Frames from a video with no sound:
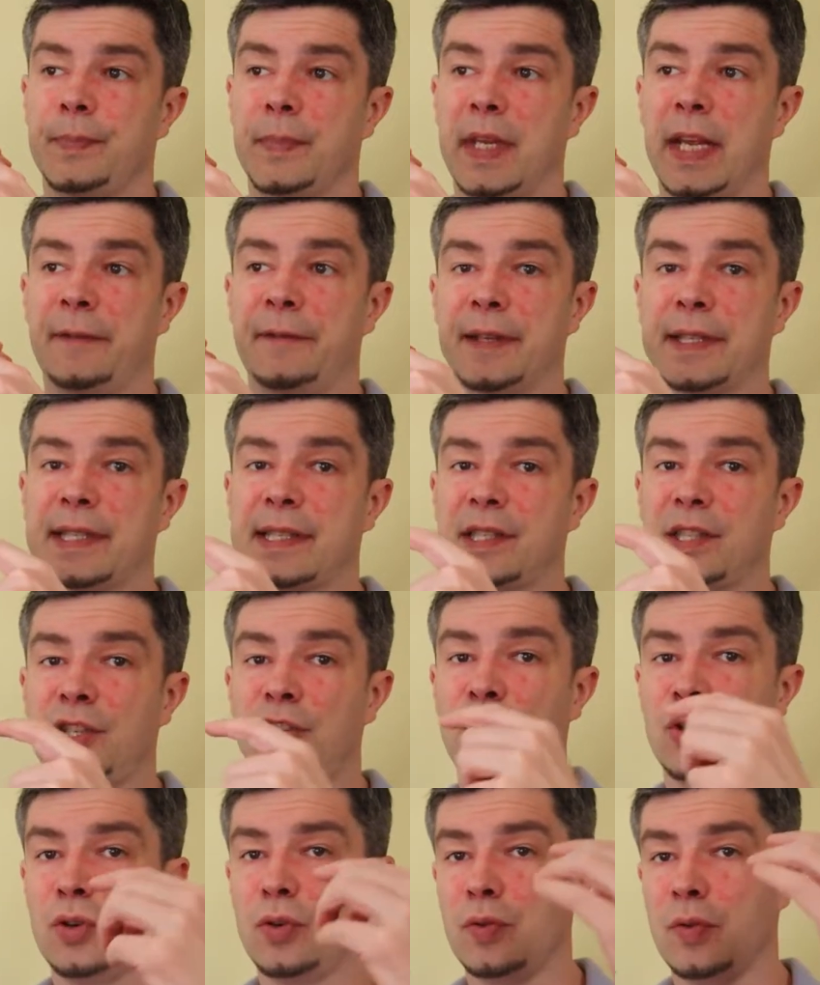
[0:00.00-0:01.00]

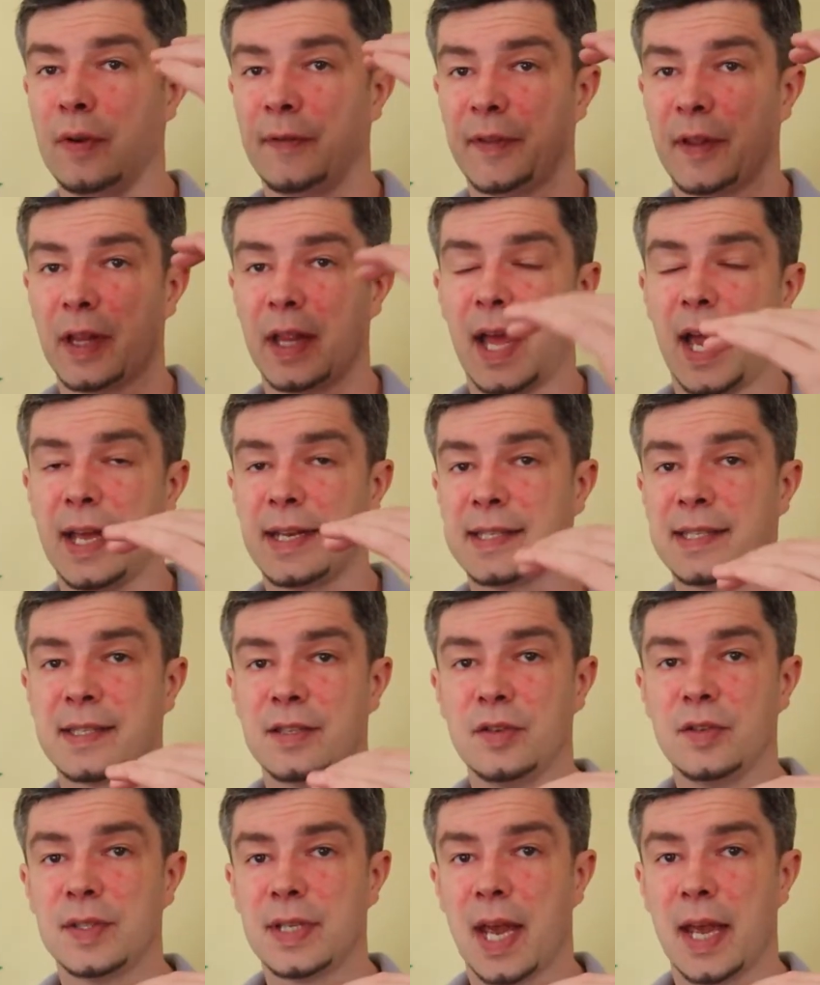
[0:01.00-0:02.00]
If the line's
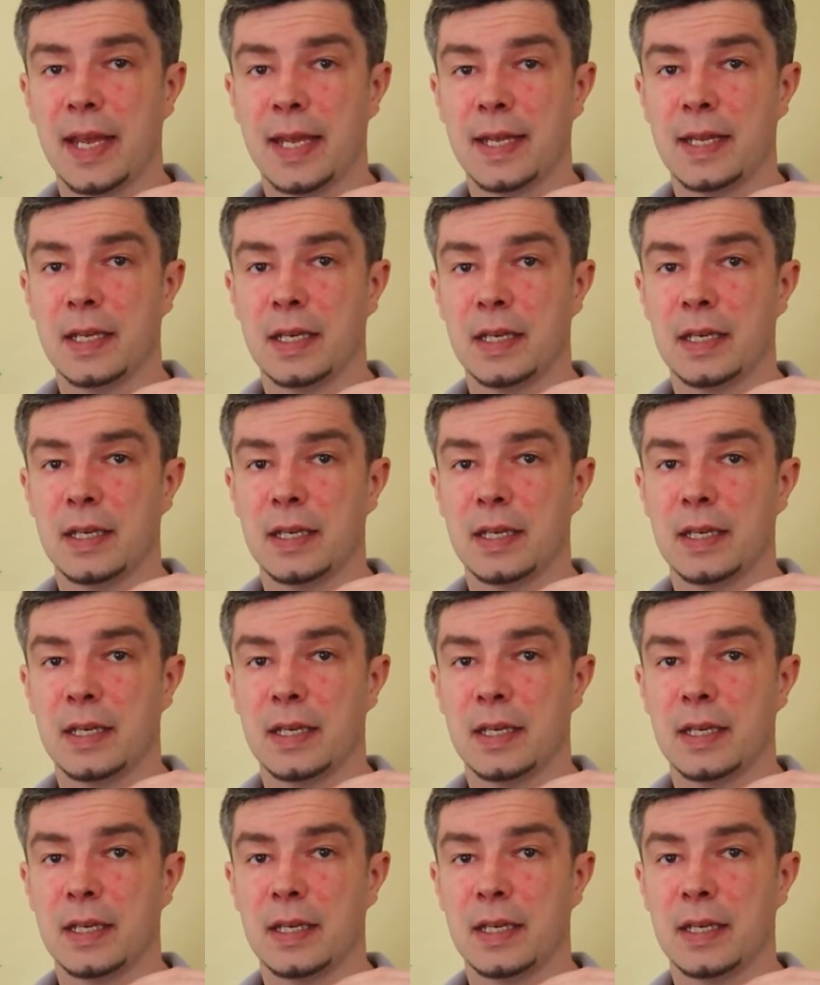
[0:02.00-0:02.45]
too tight,